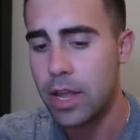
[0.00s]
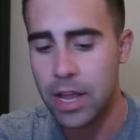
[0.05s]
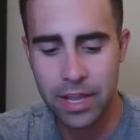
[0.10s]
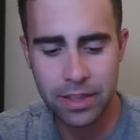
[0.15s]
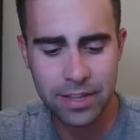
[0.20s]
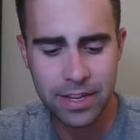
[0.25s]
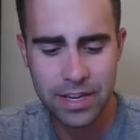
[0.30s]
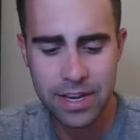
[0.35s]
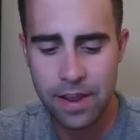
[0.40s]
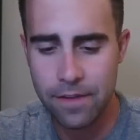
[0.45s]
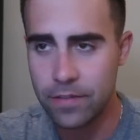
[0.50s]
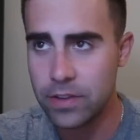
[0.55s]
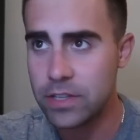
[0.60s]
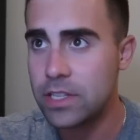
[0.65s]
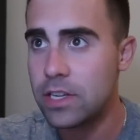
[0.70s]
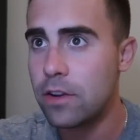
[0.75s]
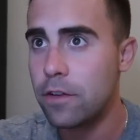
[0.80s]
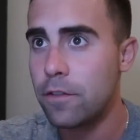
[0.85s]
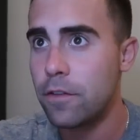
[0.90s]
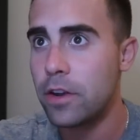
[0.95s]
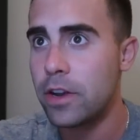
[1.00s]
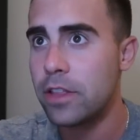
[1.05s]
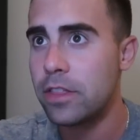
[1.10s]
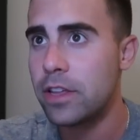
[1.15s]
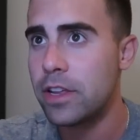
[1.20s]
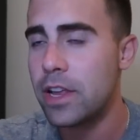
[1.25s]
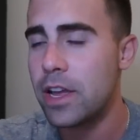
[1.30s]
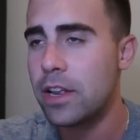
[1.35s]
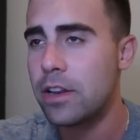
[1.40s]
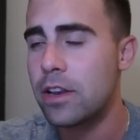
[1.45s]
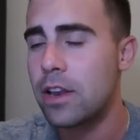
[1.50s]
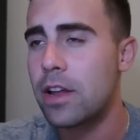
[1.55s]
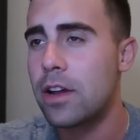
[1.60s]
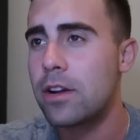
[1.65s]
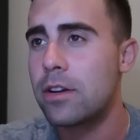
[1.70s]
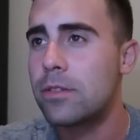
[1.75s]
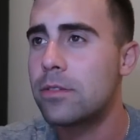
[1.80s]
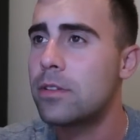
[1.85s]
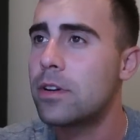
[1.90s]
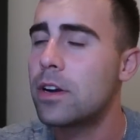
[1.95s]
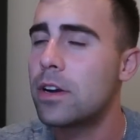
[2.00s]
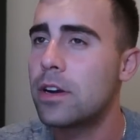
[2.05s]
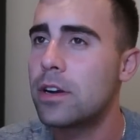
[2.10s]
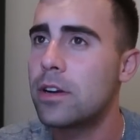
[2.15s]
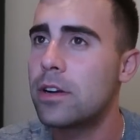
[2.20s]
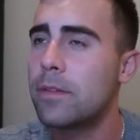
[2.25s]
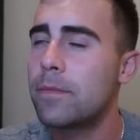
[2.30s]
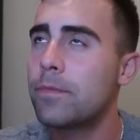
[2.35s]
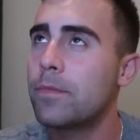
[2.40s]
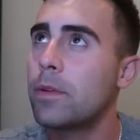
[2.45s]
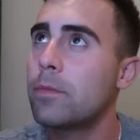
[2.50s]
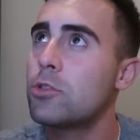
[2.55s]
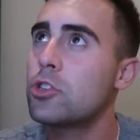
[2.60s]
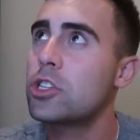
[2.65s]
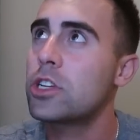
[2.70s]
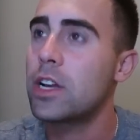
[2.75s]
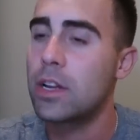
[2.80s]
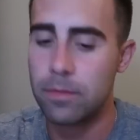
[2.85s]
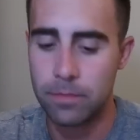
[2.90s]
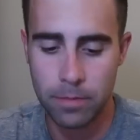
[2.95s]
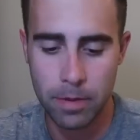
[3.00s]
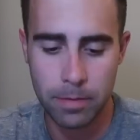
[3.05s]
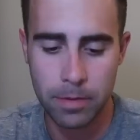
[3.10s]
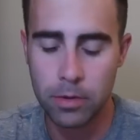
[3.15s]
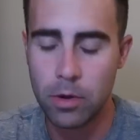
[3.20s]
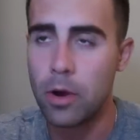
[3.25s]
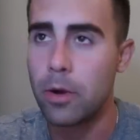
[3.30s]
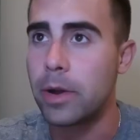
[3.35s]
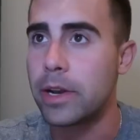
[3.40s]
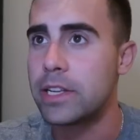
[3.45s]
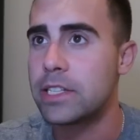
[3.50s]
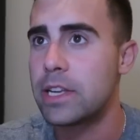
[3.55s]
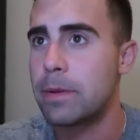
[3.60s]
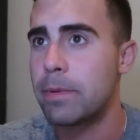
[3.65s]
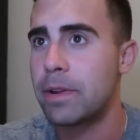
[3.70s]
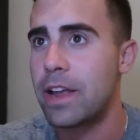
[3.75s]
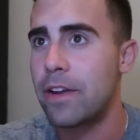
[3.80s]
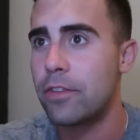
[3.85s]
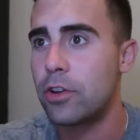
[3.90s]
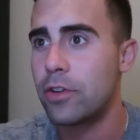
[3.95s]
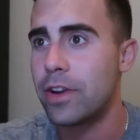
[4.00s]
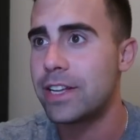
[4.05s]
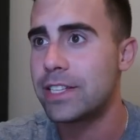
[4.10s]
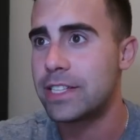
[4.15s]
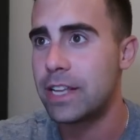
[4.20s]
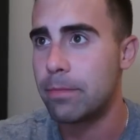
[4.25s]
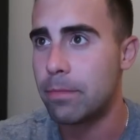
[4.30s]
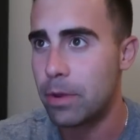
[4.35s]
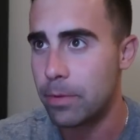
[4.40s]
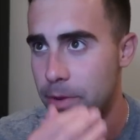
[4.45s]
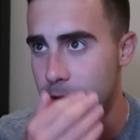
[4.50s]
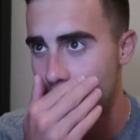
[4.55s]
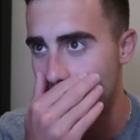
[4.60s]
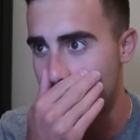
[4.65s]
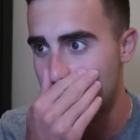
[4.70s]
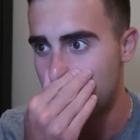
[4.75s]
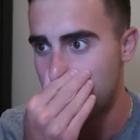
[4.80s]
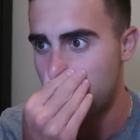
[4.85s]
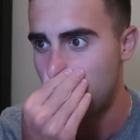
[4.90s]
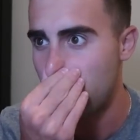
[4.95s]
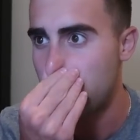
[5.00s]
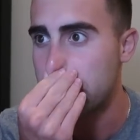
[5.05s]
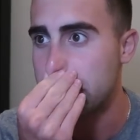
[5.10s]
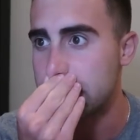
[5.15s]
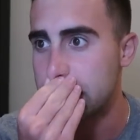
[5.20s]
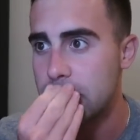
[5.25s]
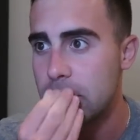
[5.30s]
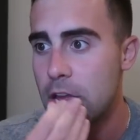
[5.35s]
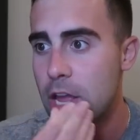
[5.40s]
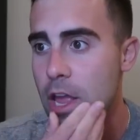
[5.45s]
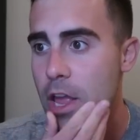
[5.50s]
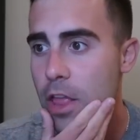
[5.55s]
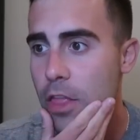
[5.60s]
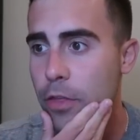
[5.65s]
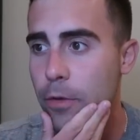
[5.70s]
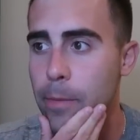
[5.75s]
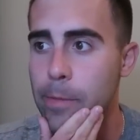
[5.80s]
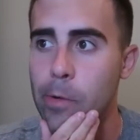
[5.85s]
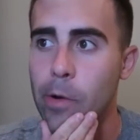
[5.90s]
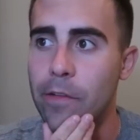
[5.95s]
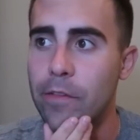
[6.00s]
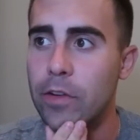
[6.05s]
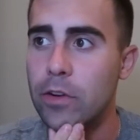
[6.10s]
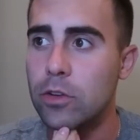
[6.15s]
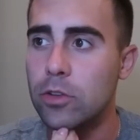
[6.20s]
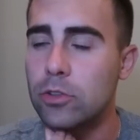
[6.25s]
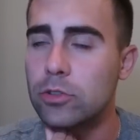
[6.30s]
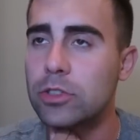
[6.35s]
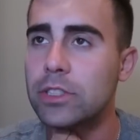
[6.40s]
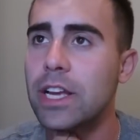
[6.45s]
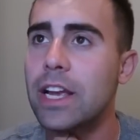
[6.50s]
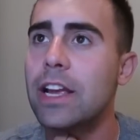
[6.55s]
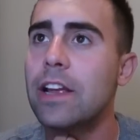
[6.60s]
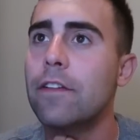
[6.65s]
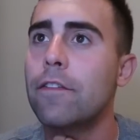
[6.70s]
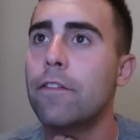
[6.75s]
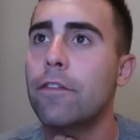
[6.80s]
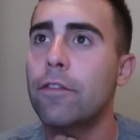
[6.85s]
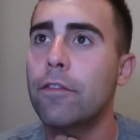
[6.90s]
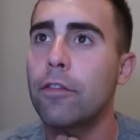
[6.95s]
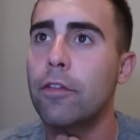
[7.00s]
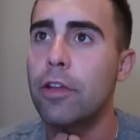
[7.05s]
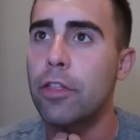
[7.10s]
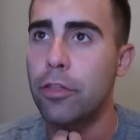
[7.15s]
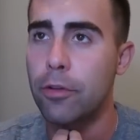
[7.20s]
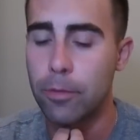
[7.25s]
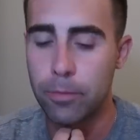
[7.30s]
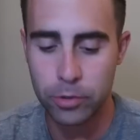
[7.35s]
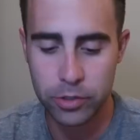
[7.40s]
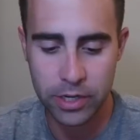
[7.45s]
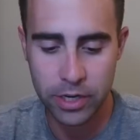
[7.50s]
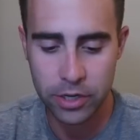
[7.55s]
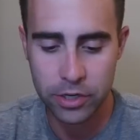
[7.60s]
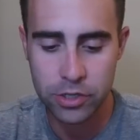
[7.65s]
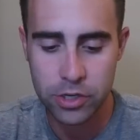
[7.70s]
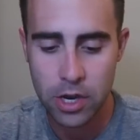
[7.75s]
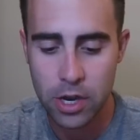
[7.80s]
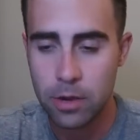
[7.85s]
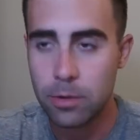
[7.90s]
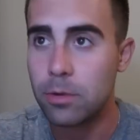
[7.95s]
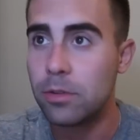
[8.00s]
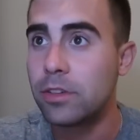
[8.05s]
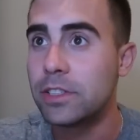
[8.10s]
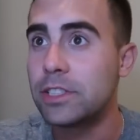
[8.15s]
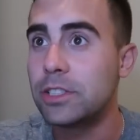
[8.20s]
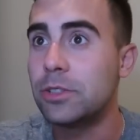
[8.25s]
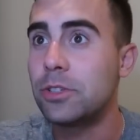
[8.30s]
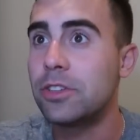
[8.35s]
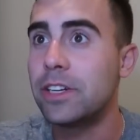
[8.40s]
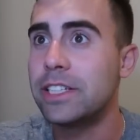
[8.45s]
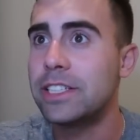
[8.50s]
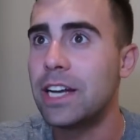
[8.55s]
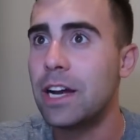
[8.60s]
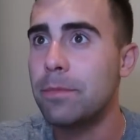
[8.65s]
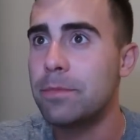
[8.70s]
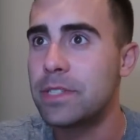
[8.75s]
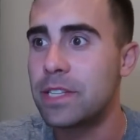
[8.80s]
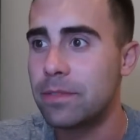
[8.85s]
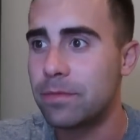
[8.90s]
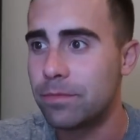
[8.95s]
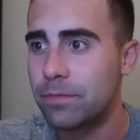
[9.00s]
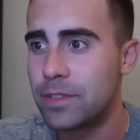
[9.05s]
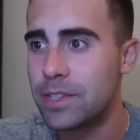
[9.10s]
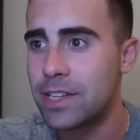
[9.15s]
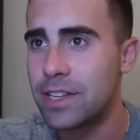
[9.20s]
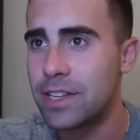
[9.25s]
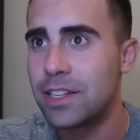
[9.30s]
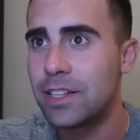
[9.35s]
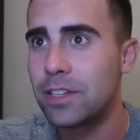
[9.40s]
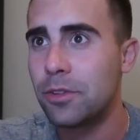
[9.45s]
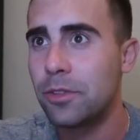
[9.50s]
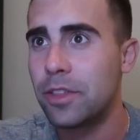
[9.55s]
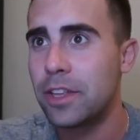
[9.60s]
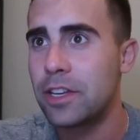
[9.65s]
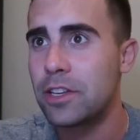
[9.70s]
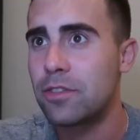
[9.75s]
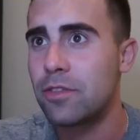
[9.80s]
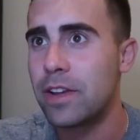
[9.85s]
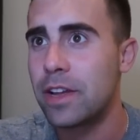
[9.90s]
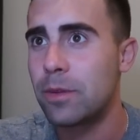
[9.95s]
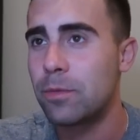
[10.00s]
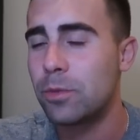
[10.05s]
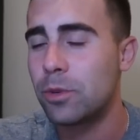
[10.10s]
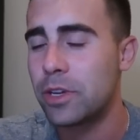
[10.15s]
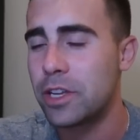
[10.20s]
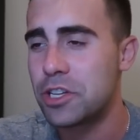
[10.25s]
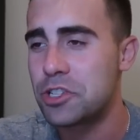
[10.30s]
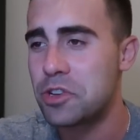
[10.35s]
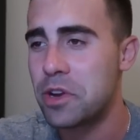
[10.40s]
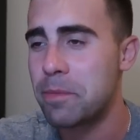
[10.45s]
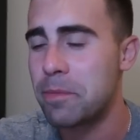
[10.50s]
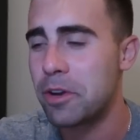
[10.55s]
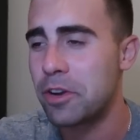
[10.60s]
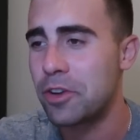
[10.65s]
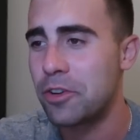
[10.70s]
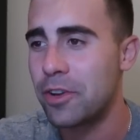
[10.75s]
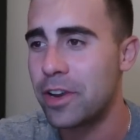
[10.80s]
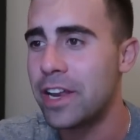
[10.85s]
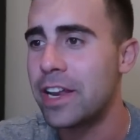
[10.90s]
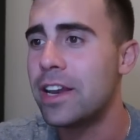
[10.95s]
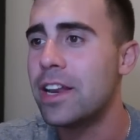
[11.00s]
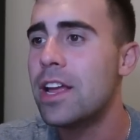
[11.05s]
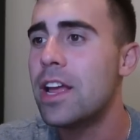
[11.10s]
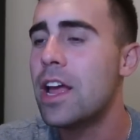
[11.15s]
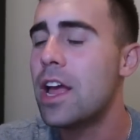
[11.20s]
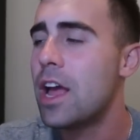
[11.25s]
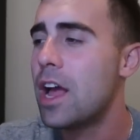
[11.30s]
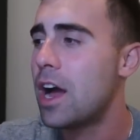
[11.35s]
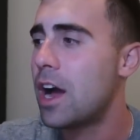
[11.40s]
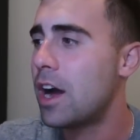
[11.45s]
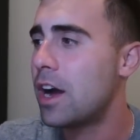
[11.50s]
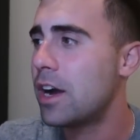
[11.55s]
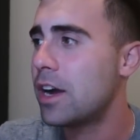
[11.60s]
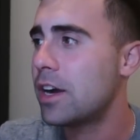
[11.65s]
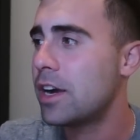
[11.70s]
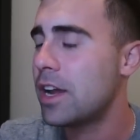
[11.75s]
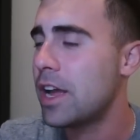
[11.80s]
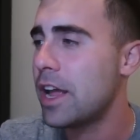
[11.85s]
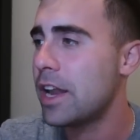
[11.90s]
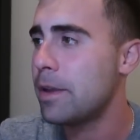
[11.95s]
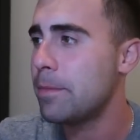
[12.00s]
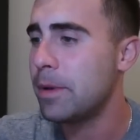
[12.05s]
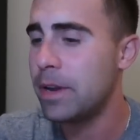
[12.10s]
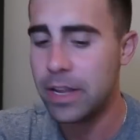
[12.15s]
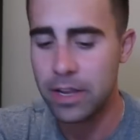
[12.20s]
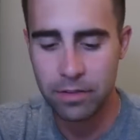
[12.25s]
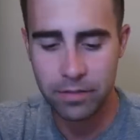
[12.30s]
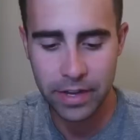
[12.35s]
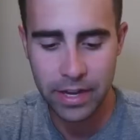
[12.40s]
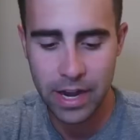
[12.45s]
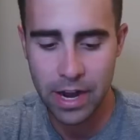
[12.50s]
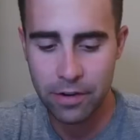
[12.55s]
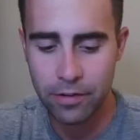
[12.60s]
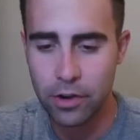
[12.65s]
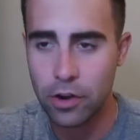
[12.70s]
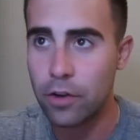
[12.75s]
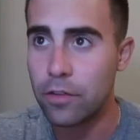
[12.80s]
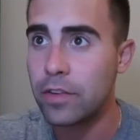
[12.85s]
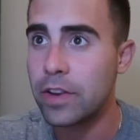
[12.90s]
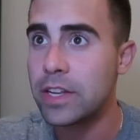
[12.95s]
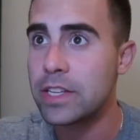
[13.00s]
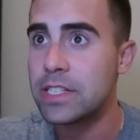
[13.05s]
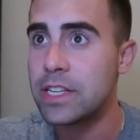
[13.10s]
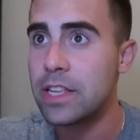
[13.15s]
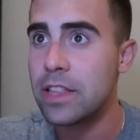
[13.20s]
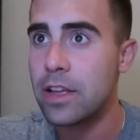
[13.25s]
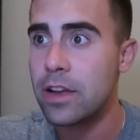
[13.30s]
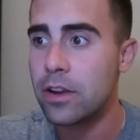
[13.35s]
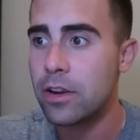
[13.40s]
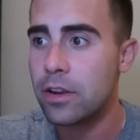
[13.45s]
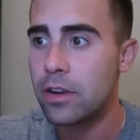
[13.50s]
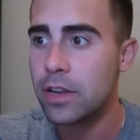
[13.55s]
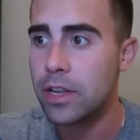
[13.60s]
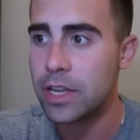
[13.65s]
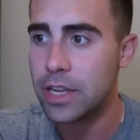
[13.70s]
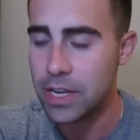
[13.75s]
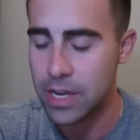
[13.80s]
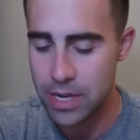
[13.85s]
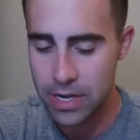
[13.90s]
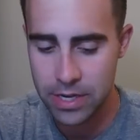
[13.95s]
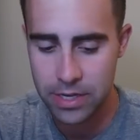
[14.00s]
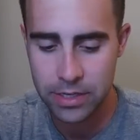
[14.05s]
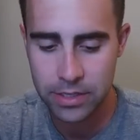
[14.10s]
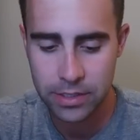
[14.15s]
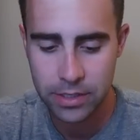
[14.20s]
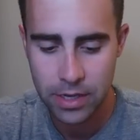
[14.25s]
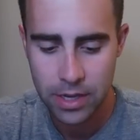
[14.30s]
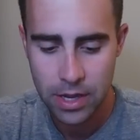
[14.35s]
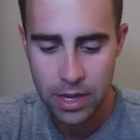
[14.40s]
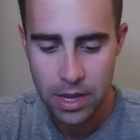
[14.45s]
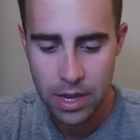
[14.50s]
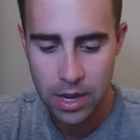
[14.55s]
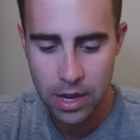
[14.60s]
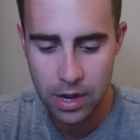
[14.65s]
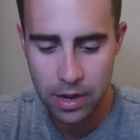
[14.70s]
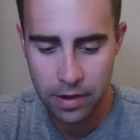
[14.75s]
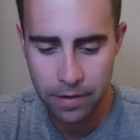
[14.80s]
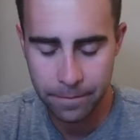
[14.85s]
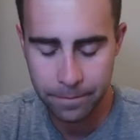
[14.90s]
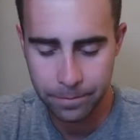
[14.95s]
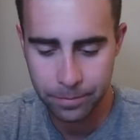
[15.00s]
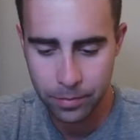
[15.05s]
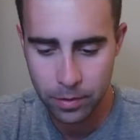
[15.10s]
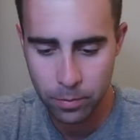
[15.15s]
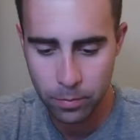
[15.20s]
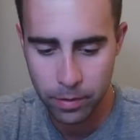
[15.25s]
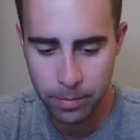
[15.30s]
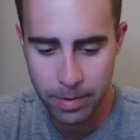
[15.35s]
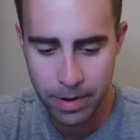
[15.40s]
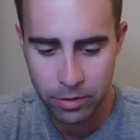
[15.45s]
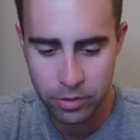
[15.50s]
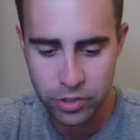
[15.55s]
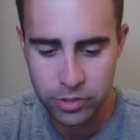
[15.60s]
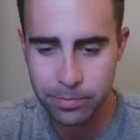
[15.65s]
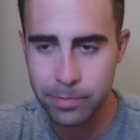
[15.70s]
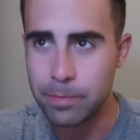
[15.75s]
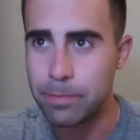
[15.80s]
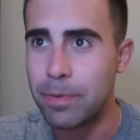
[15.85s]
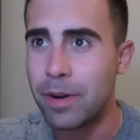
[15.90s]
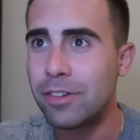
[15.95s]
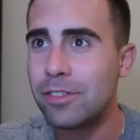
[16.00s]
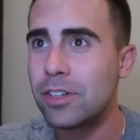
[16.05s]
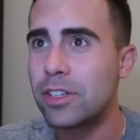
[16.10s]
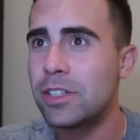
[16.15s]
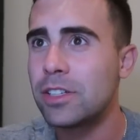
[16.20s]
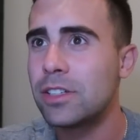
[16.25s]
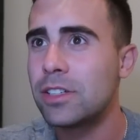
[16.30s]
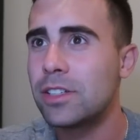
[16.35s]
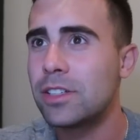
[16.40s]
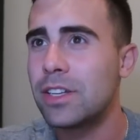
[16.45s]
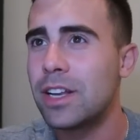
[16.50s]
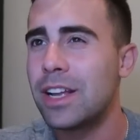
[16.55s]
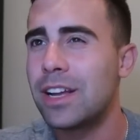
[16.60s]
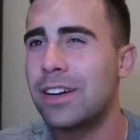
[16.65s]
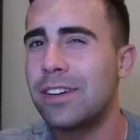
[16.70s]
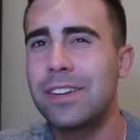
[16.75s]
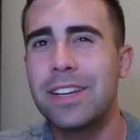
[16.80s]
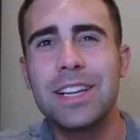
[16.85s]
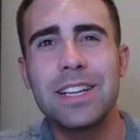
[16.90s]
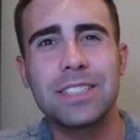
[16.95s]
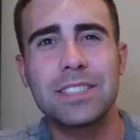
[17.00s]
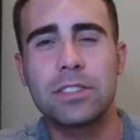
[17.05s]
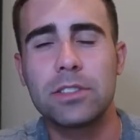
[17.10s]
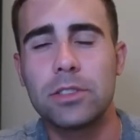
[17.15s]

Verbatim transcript: Anthony Davis here for anything yet? No. Um, I'm just cut. Maybe. Oh, I didn't type in Kevin Durant's name. There we go. For points, three point field goals, and free throw percentage. Well, let's do Klay Thompson. Don't think like we'll get Draymond Green. Uh, anybody like Kyrie Irving? Is he there? He is. Um, what about Jimmy Butler? Now he had a